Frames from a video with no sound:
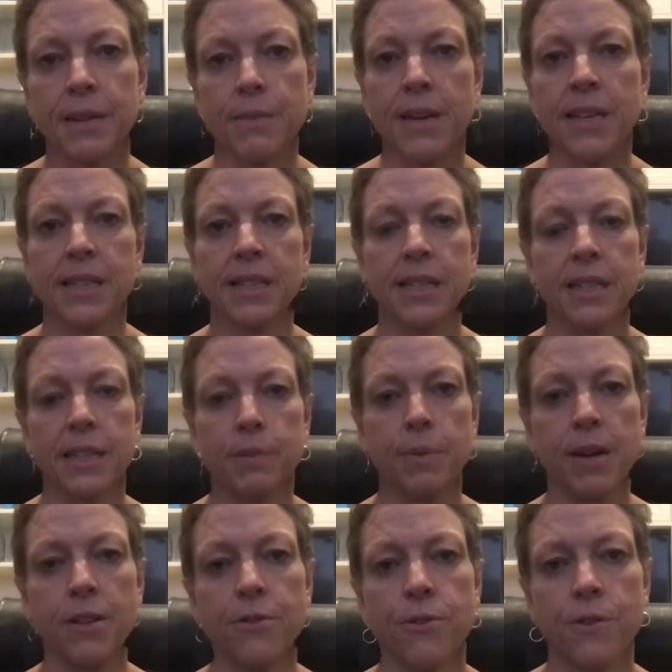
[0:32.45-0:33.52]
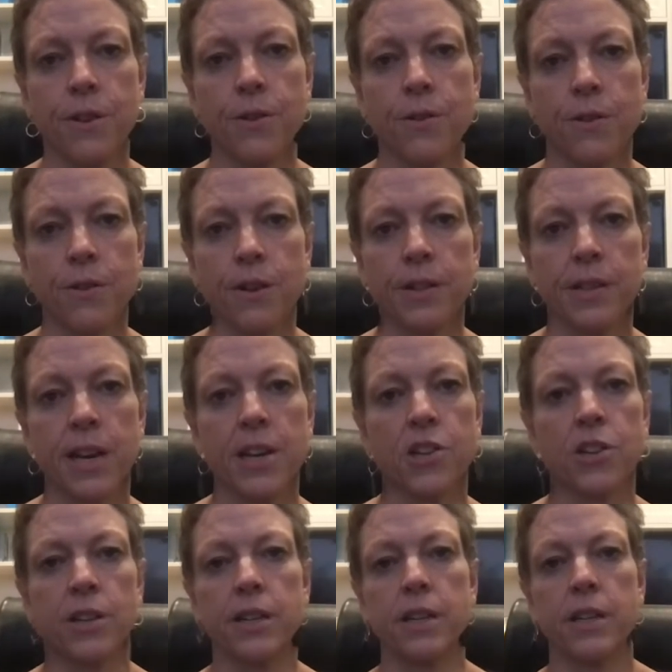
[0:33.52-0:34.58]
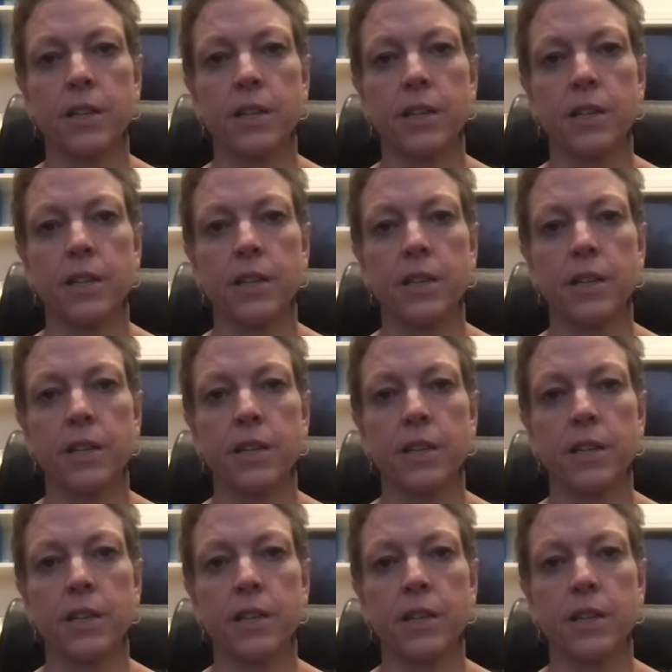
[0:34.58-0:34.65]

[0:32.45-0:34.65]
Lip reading: it means it's been through the organisation,